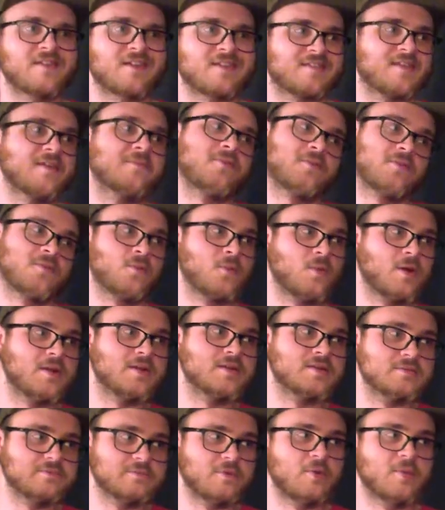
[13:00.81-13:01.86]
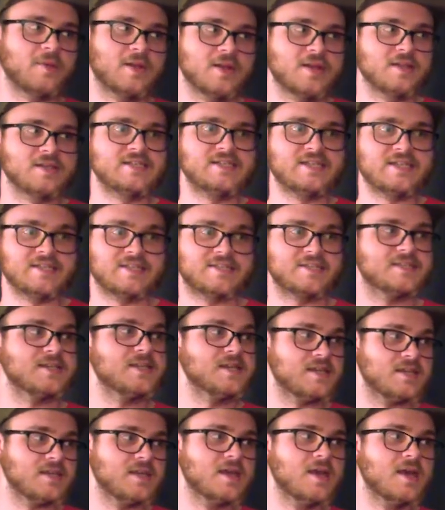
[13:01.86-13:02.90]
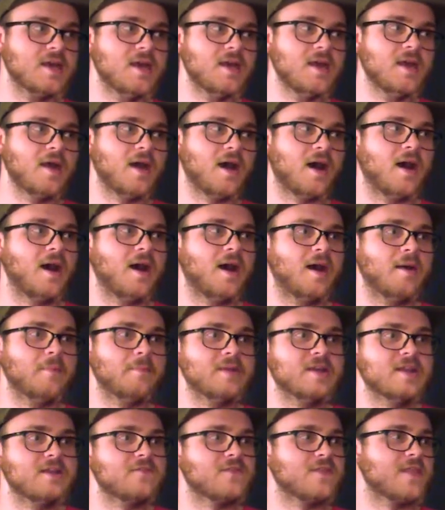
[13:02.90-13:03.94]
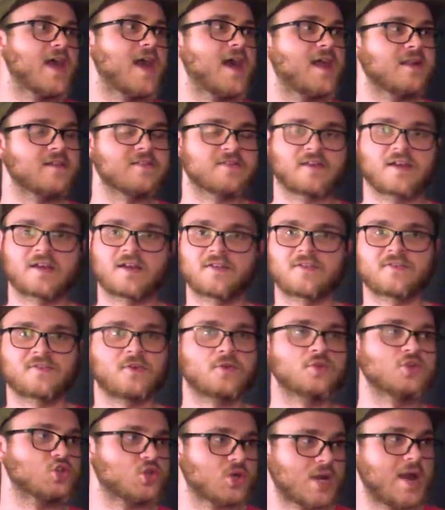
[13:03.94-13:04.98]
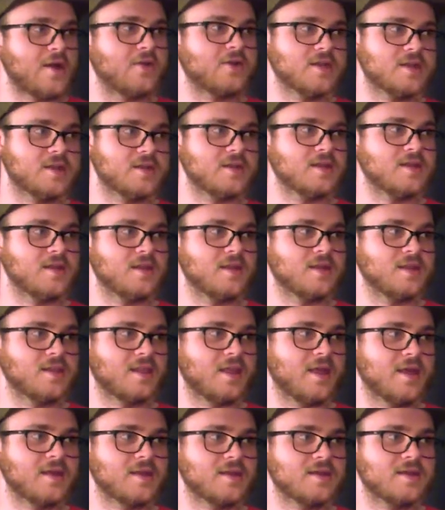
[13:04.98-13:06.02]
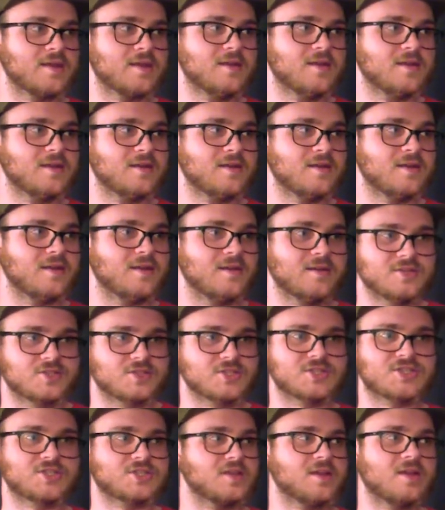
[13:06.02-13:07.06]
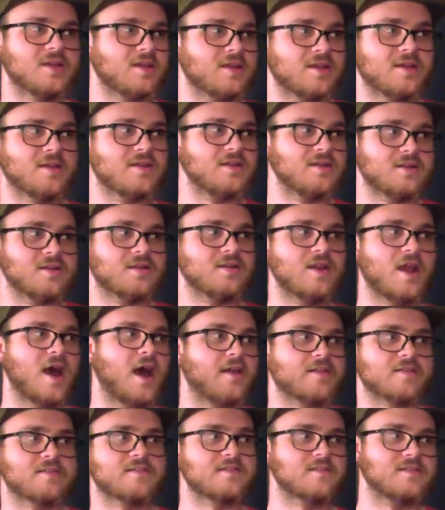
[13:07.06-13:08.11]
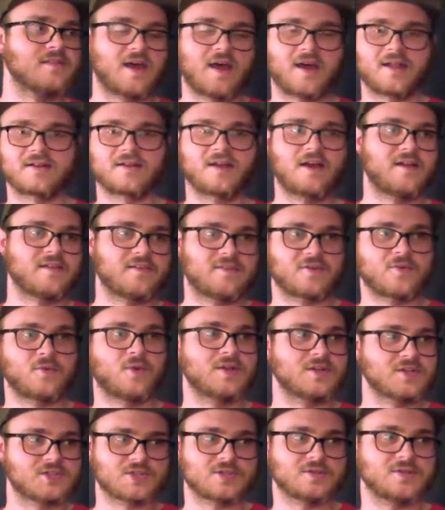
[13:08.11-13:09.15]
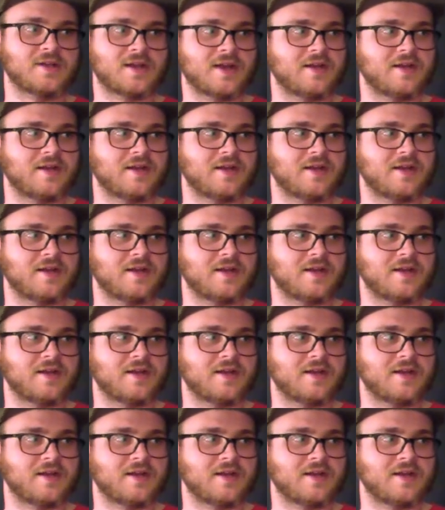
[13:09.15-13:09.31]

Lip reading: except for the one moment in DC. But even that, it's like, it's so shrouded in like, in just non-consequential